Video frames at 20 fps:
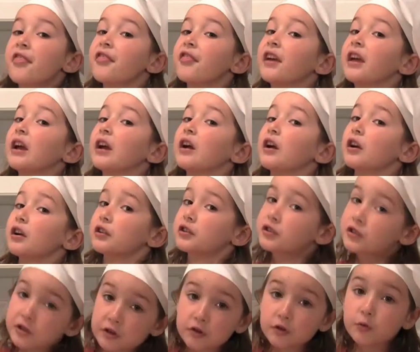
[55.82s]
There are
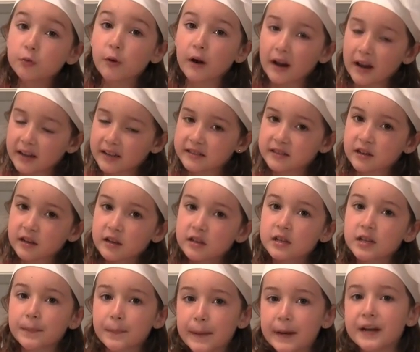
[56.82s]
two ways
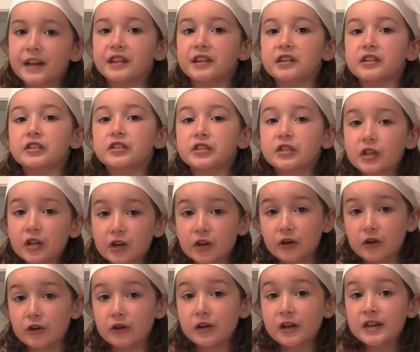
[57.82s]
to make the
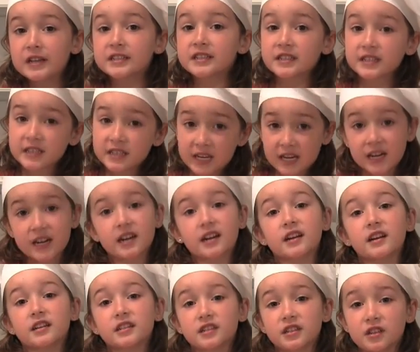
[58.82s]
sugar stick
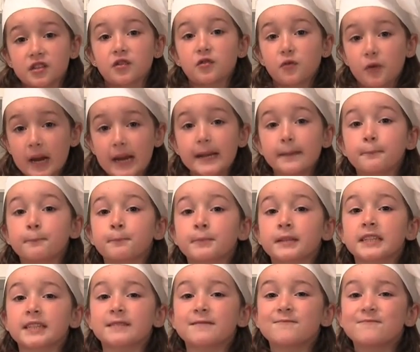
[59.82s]
to the
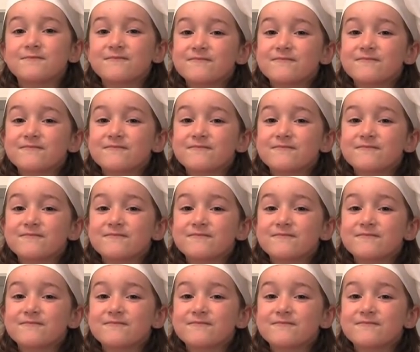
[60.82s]
grapes.